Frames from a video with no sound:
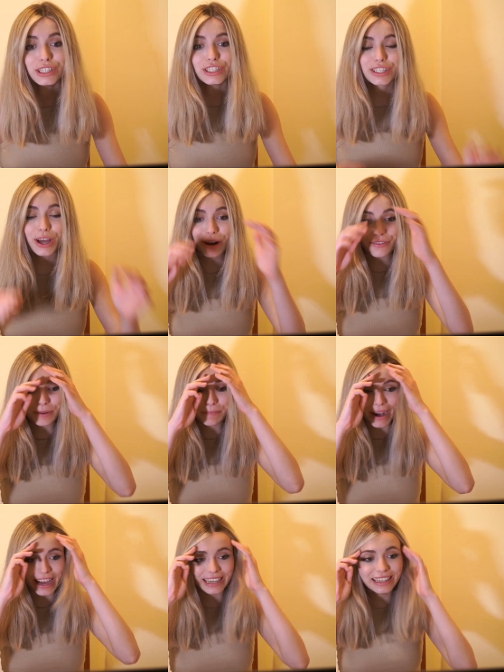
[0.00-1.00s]
So
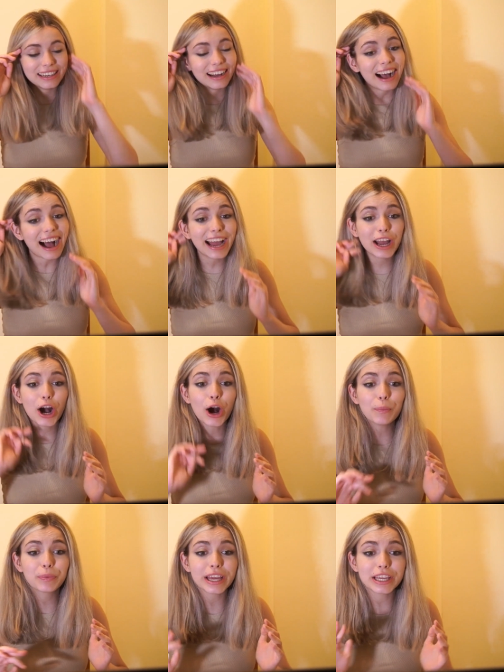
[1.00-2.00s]
everybody, I
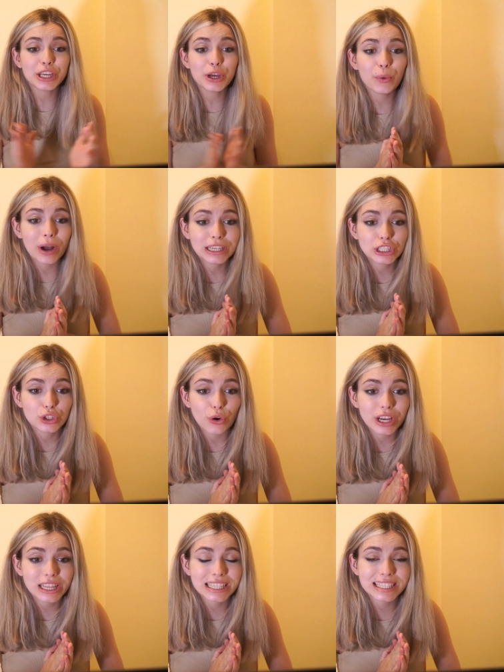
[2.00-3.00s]
hope that you
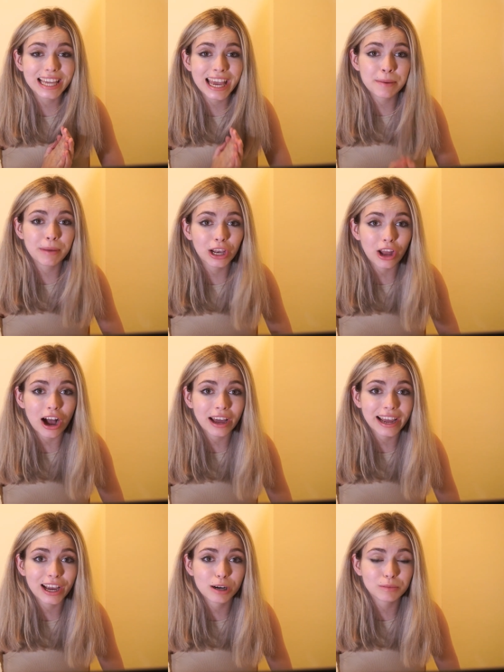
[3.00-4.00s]
enjoyed this game a lot.
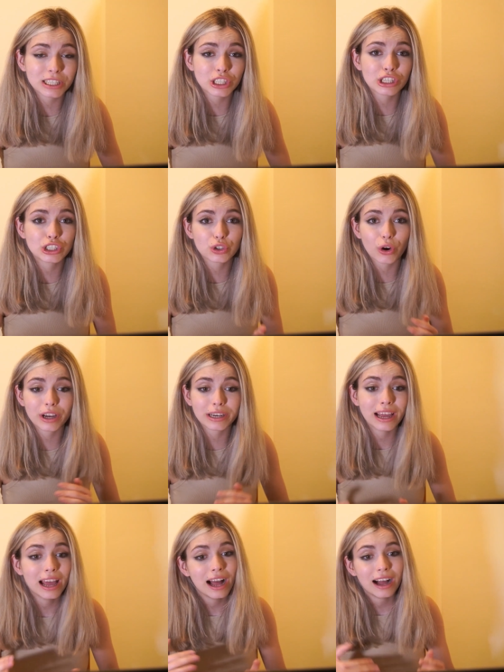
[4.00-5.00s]
I hope that you enjoyed,
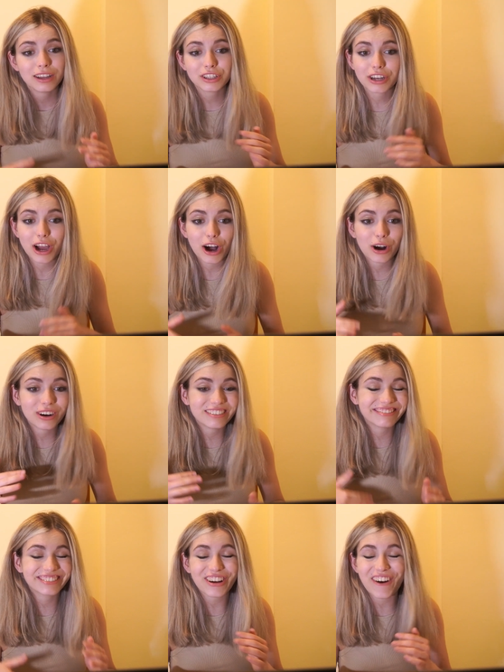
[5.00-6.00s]

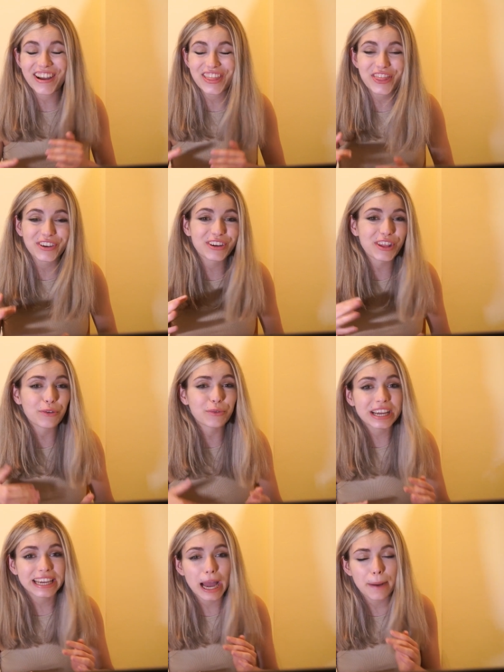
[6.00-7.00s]
going through the
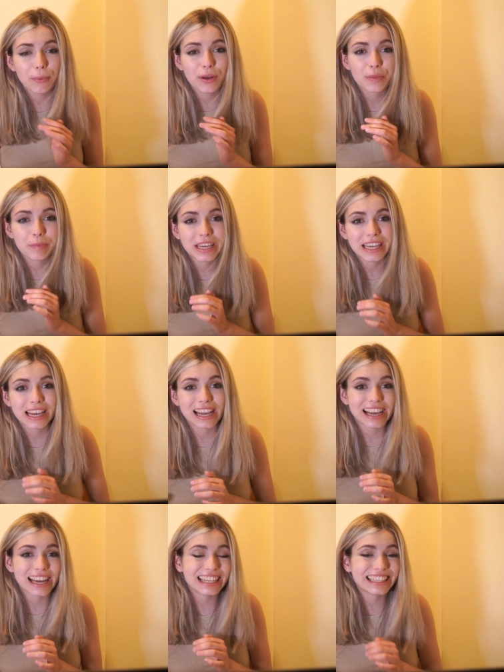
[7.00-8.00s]
recap with me
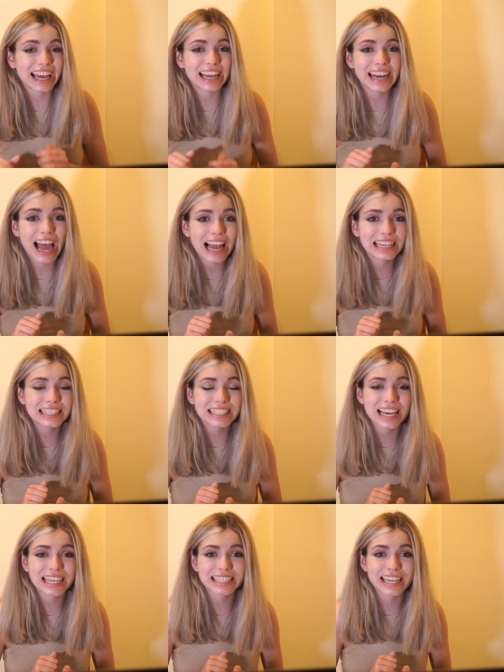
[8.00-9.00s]
and getting the
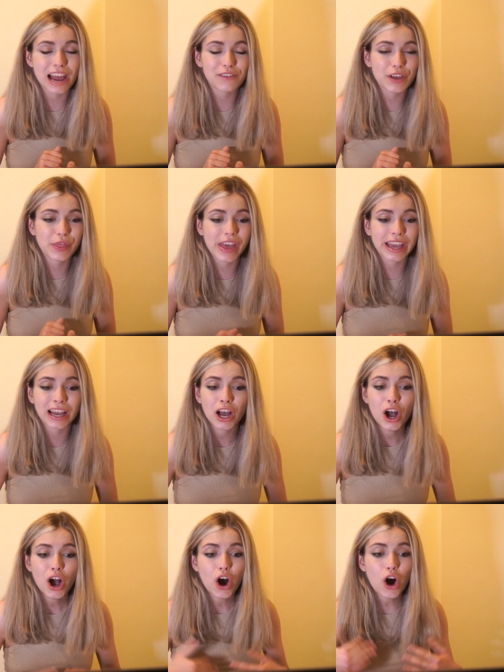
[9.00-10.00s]
analysis and everything.
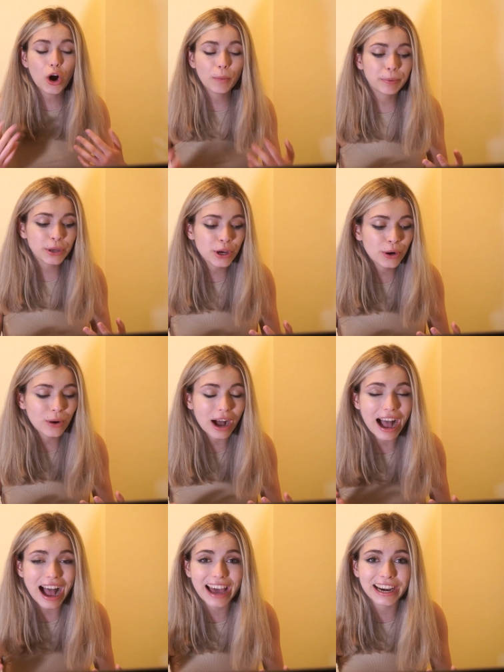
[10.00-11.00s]
Hope you
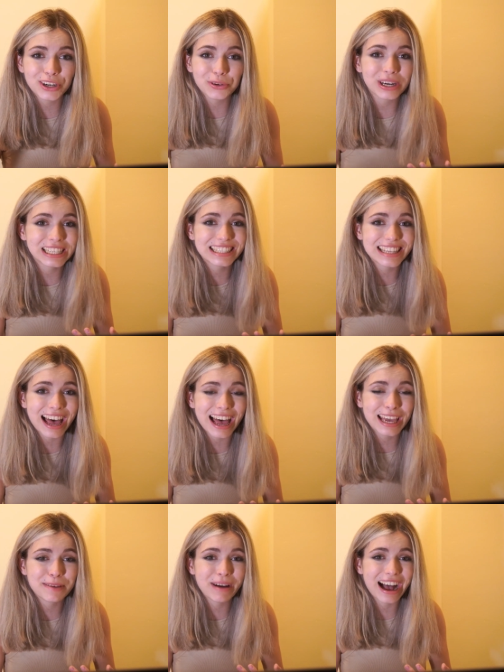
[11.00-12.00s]
had a great
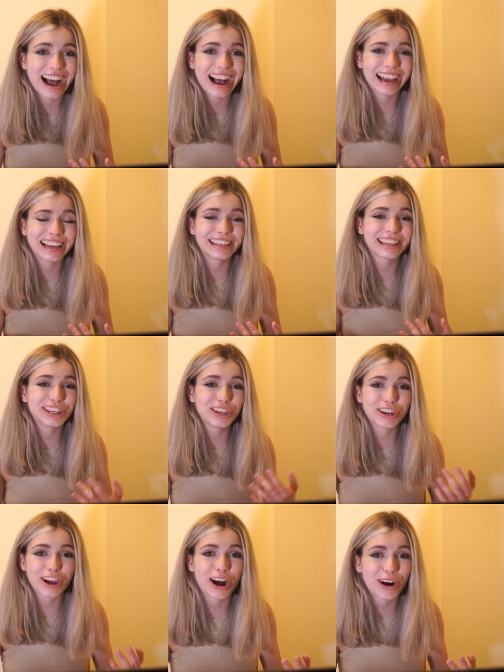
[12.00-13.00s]
time, and,
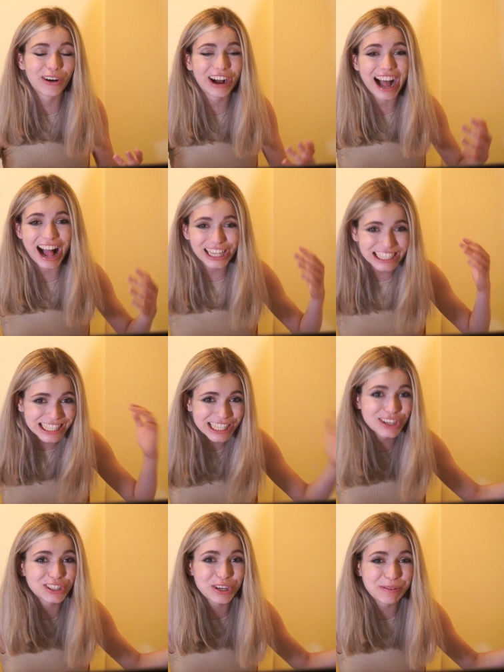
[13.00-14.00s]
I'll
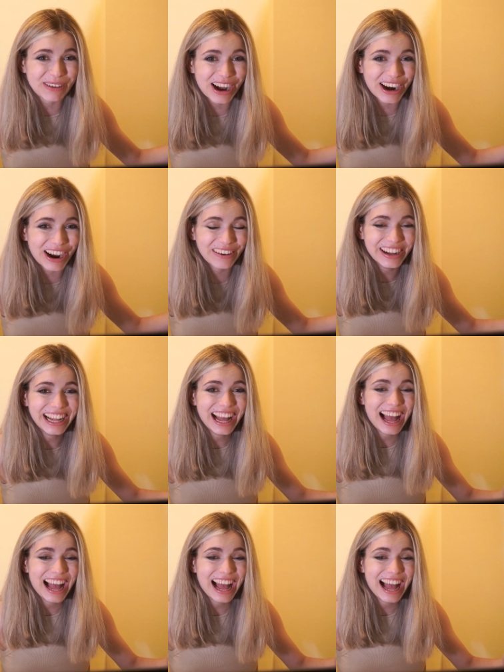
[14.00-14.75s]
see you tomorrow.